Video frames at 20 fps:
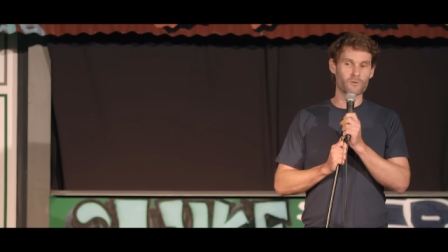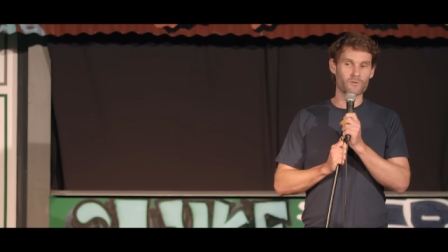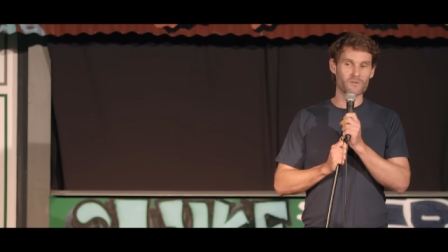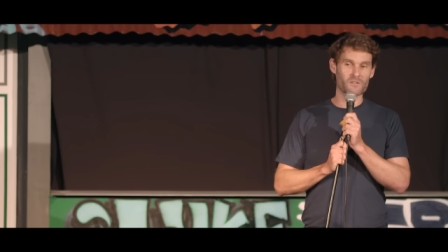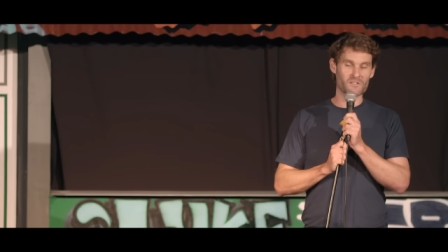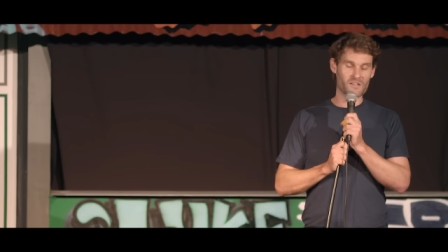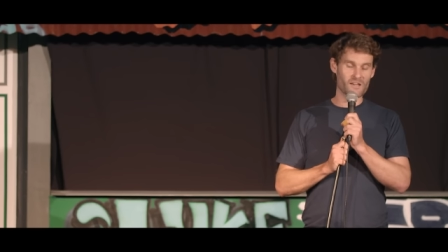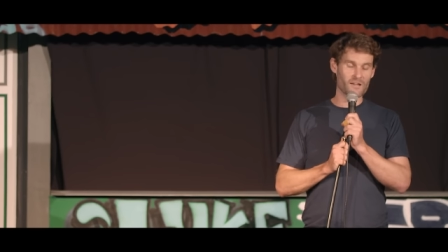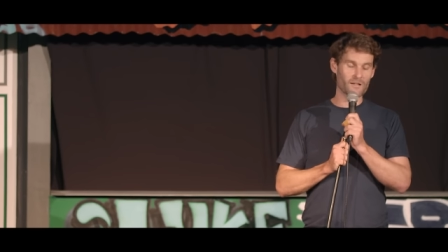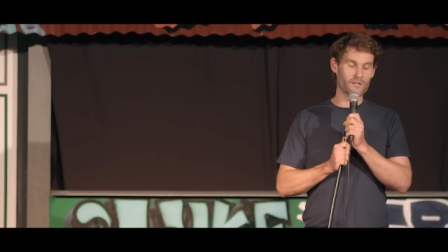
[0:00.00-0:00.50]

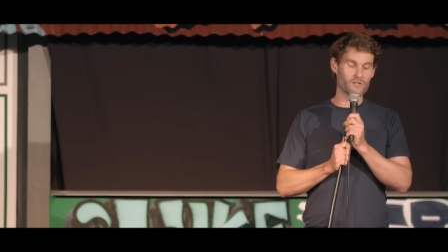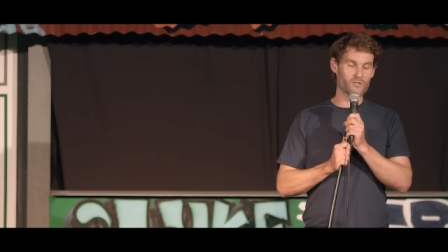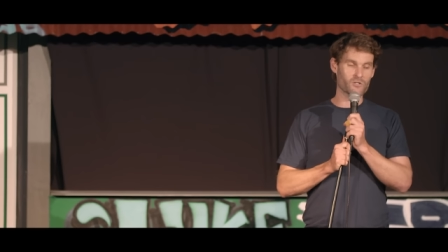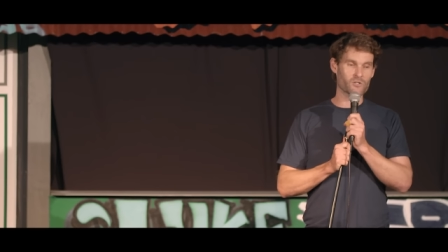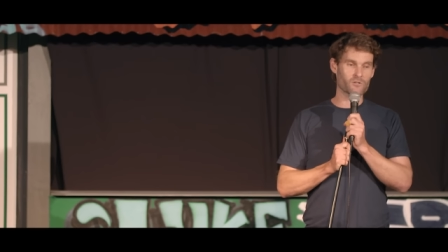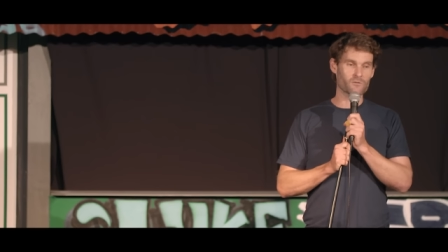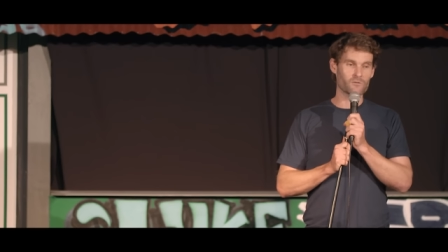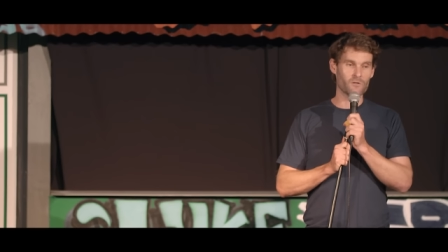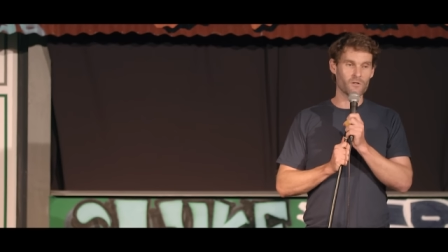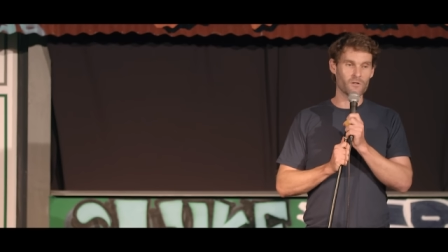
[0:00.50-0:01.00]
there's
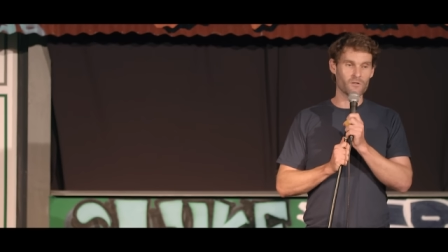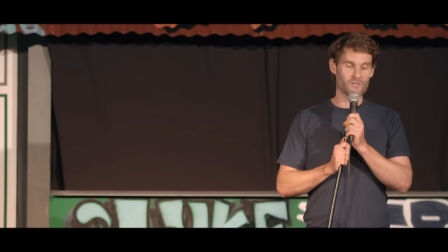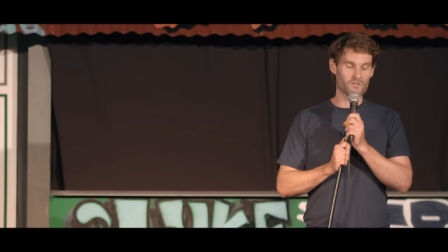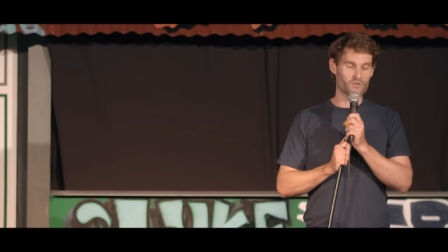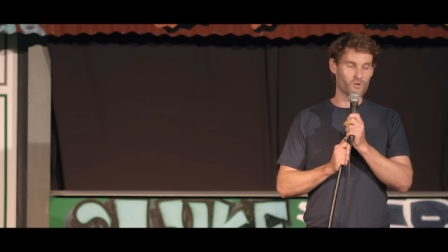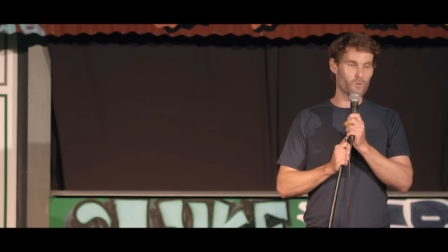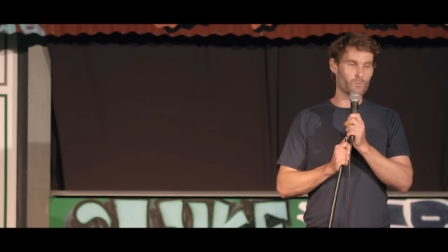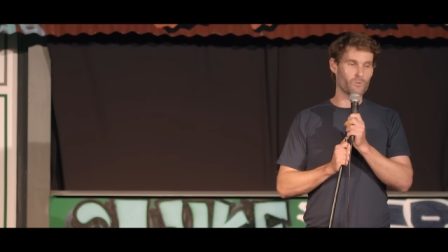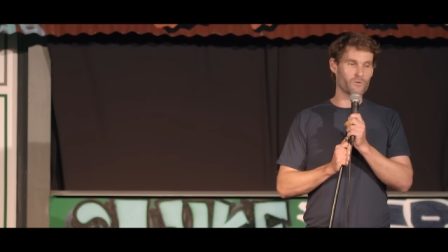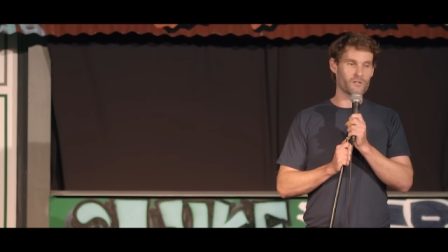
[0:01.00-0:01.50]
English and there's
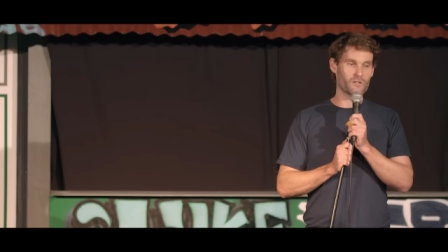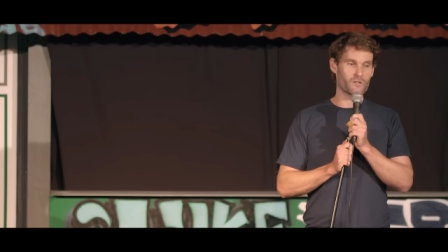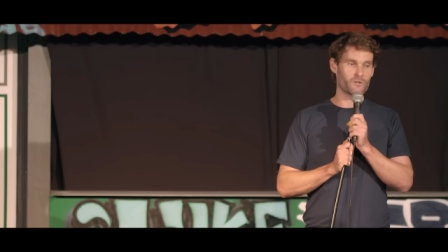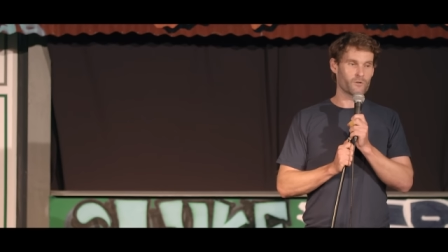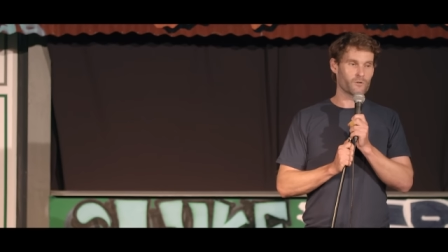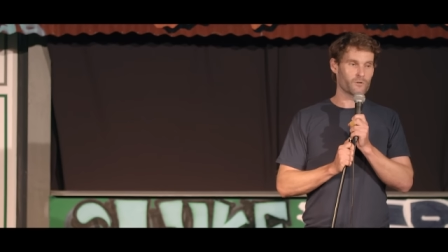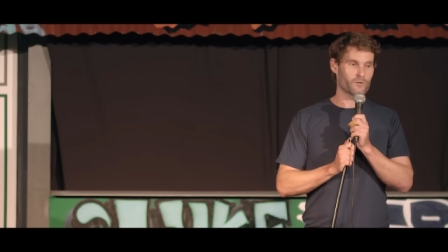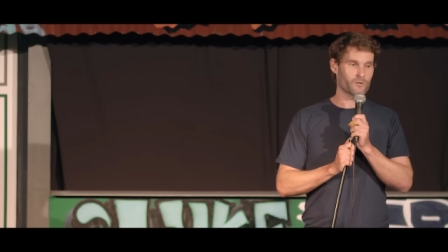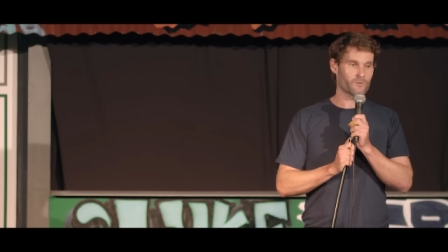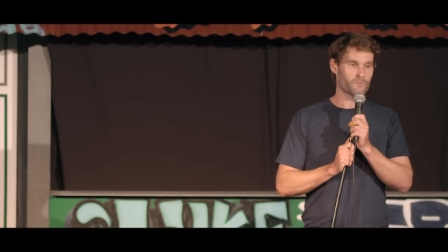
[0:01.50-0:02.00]

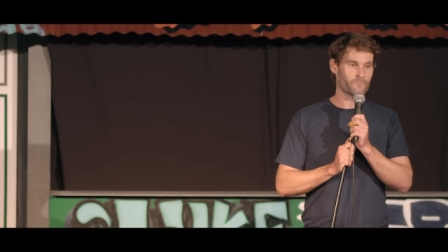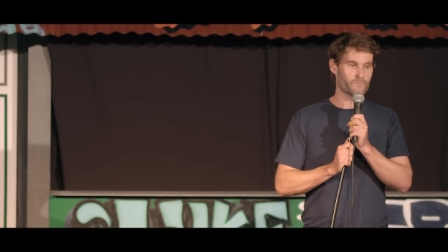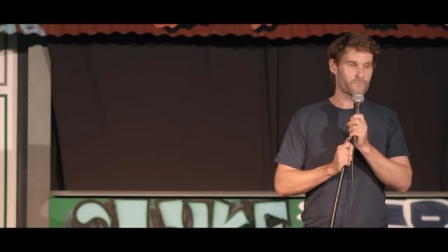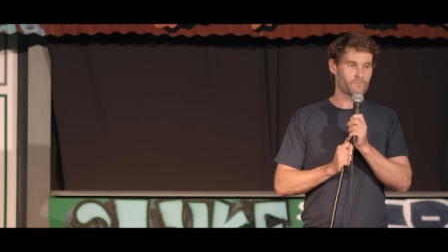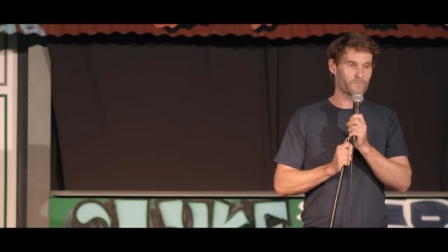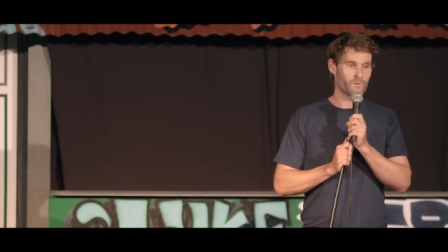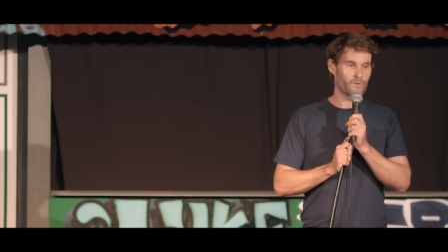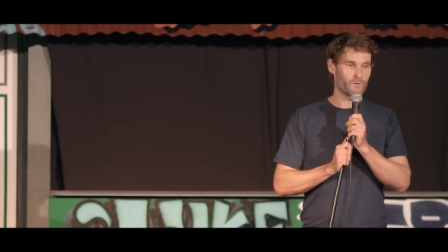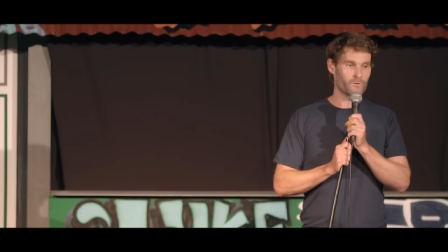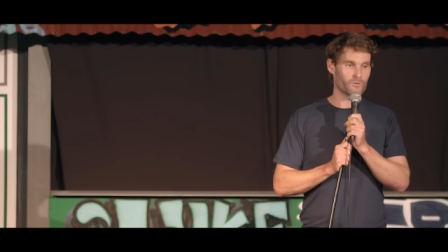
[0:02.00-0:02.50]
gobbledygook,"
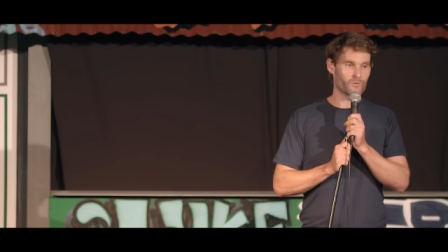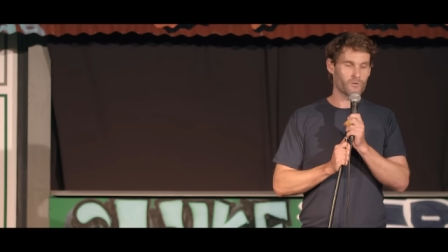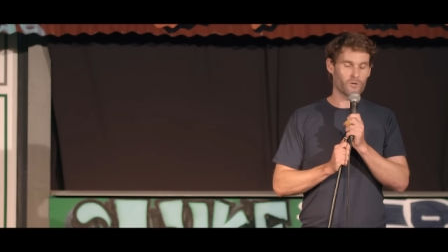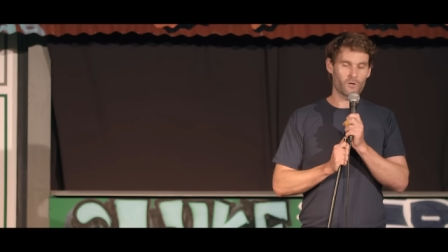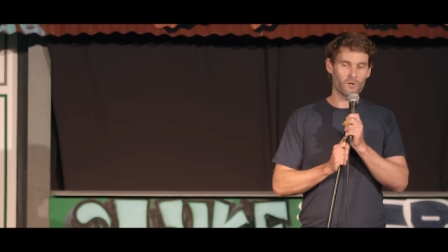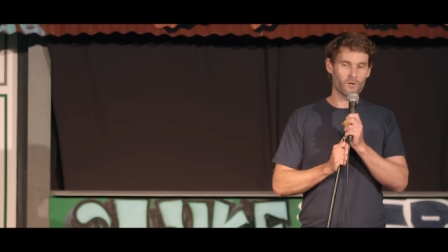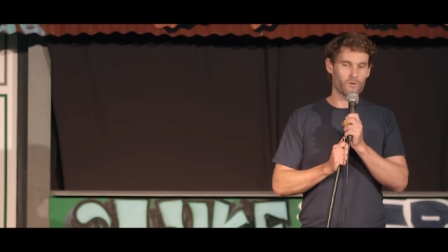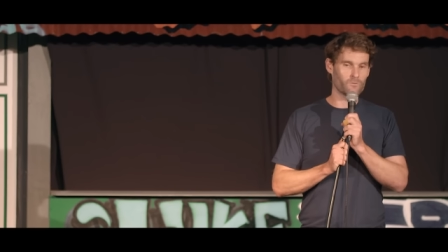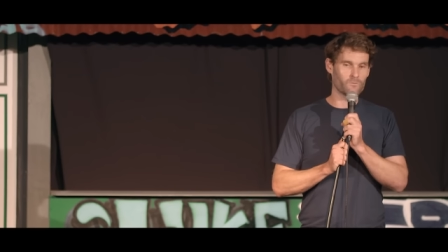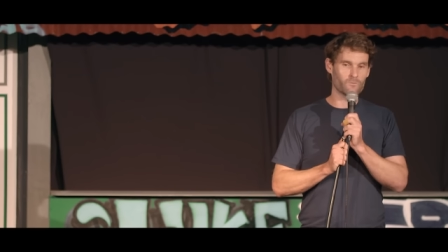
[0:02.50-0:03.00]
I
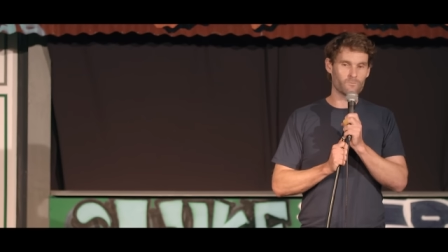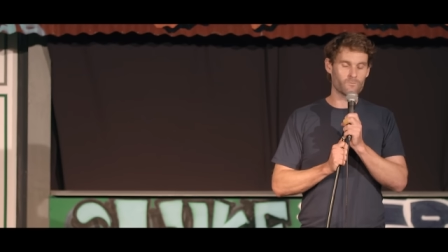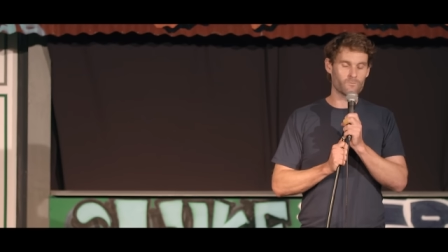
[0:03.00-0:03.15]
thought, oh,